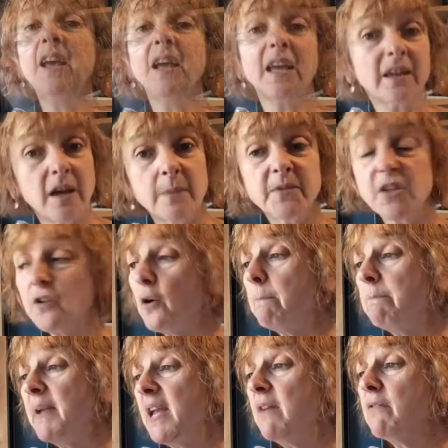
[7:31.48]
It comes in on
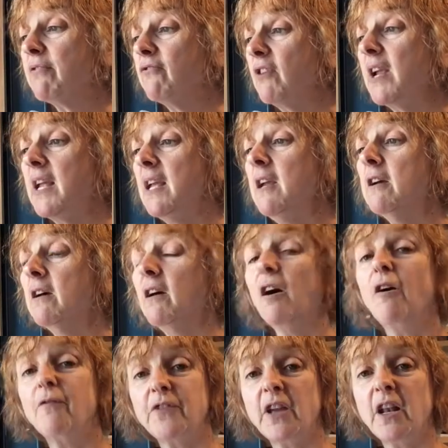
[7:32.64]
beat 3
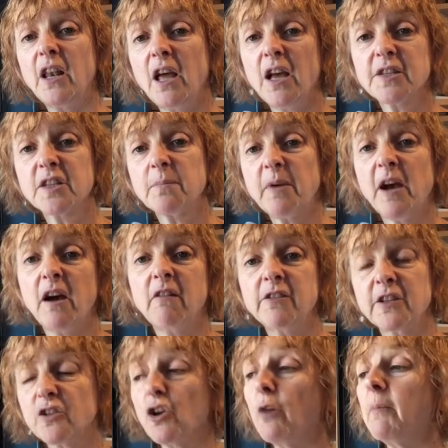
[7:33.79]
of the last bar at
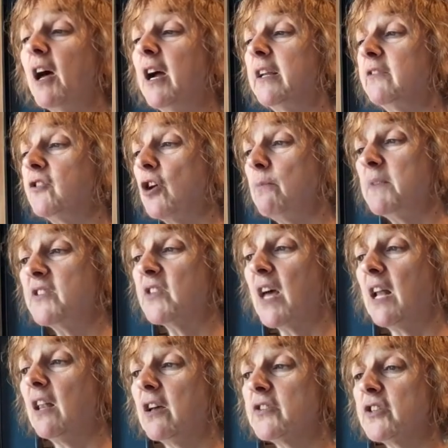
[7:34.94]
the top line. Don't miss
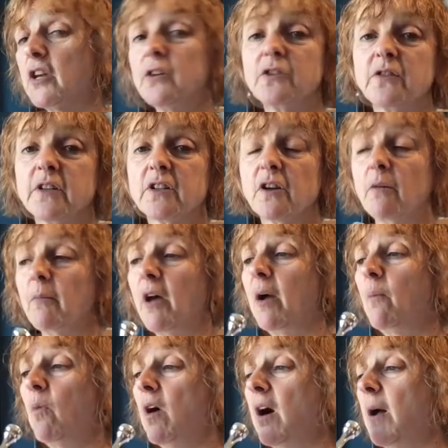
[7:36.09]
that last note on the top
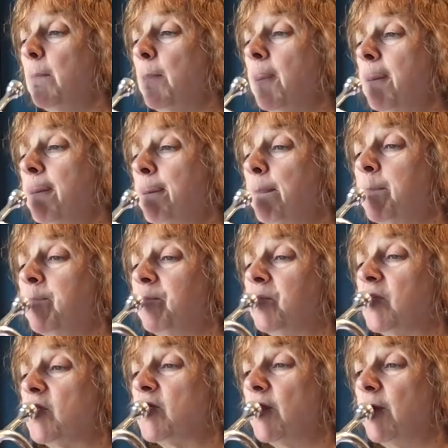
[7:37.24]
line. 1,
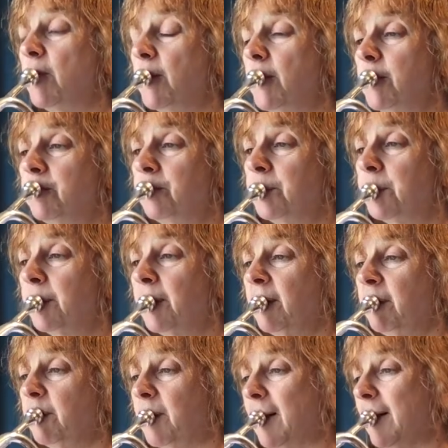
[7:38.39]
2,
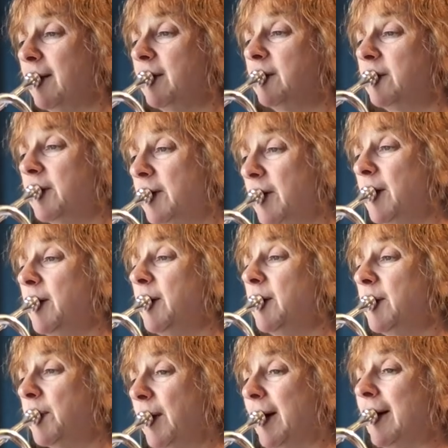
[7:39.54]
1, 2,
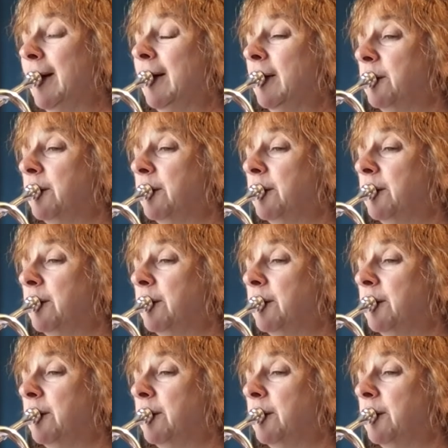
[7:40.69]
3.